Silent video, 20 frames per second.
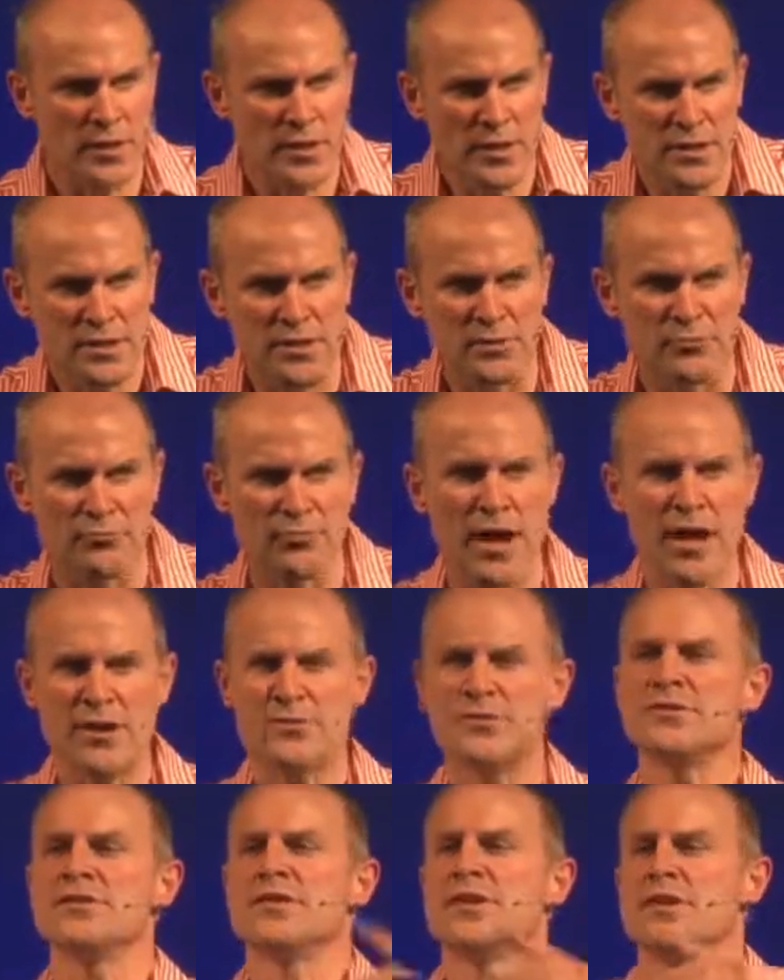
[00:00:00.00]

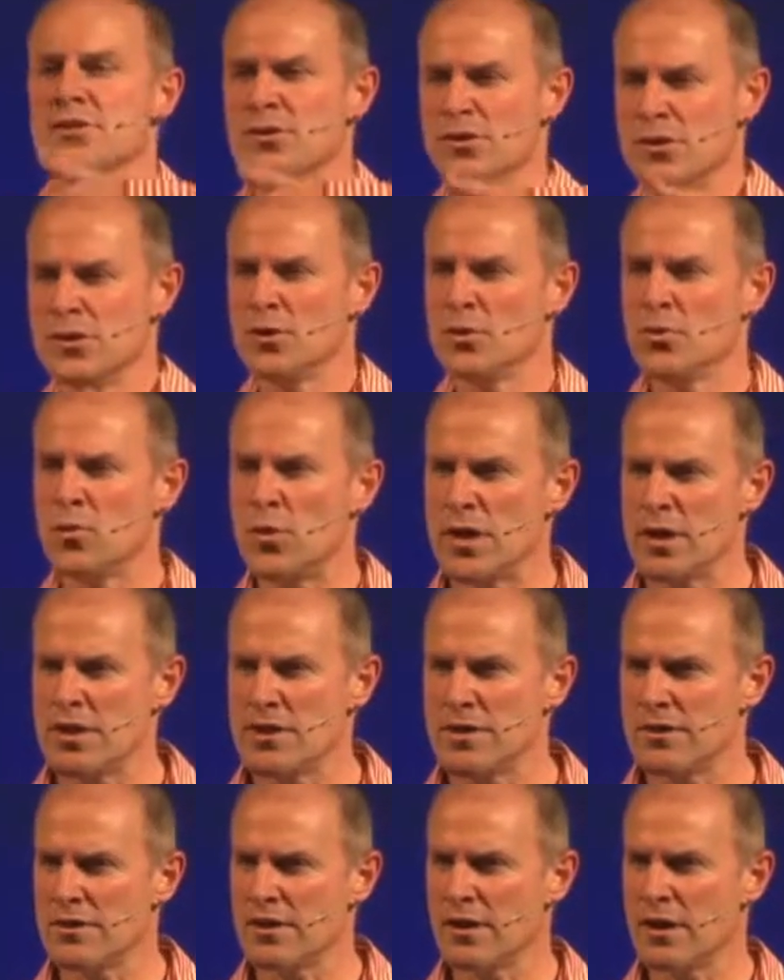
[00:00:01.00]
surround you
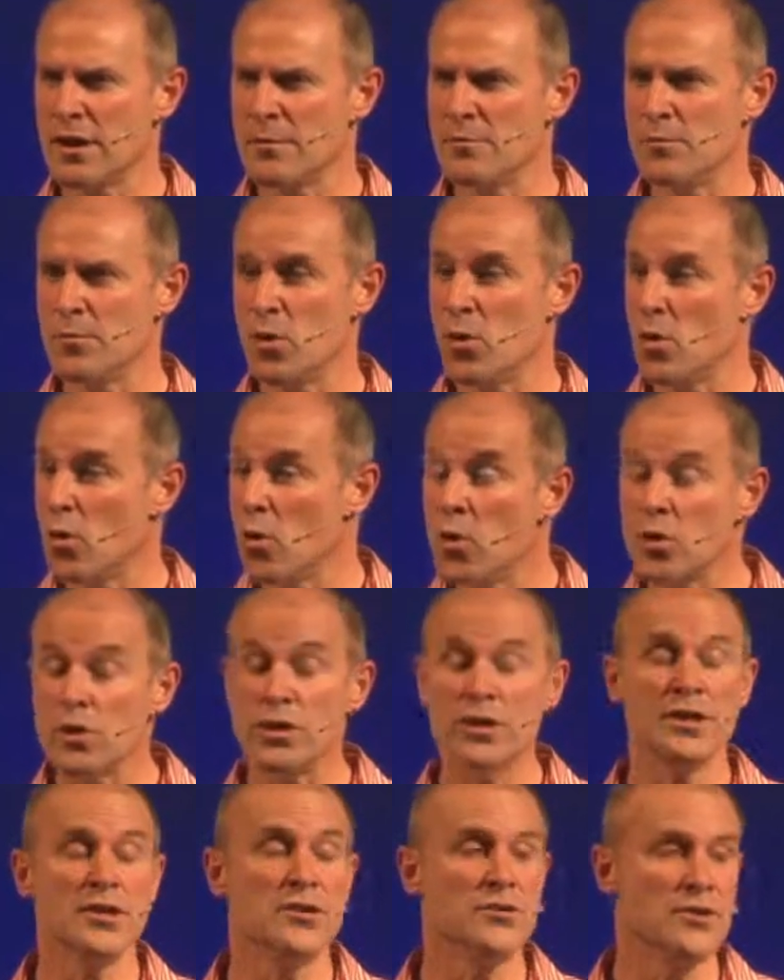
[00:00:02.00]
with all
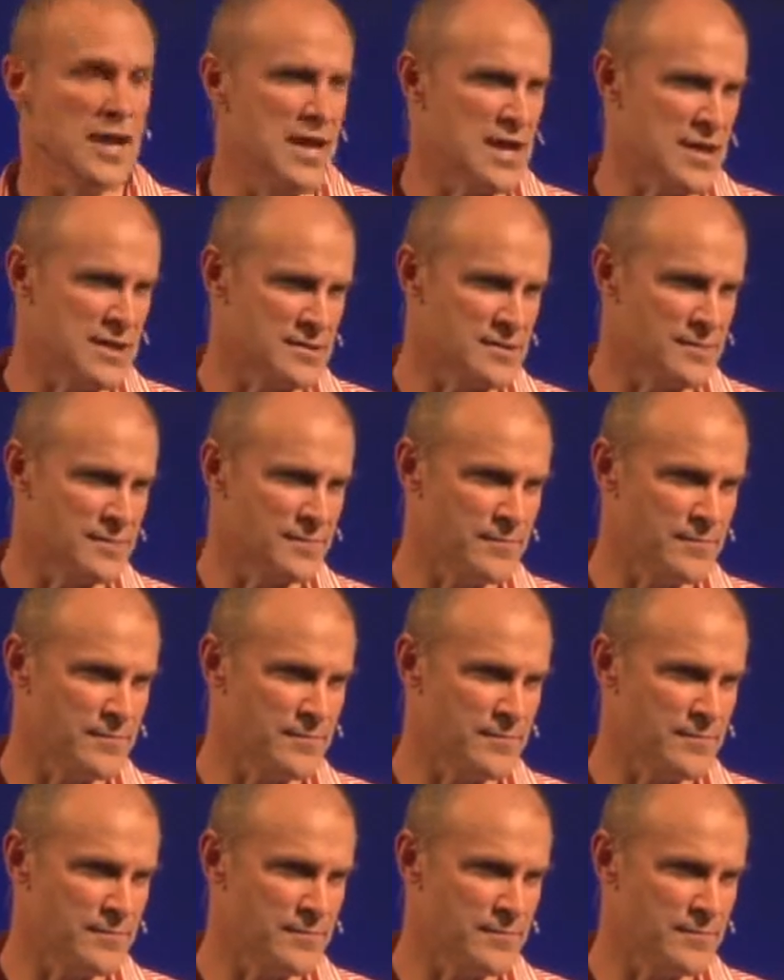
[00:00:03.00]
that you need?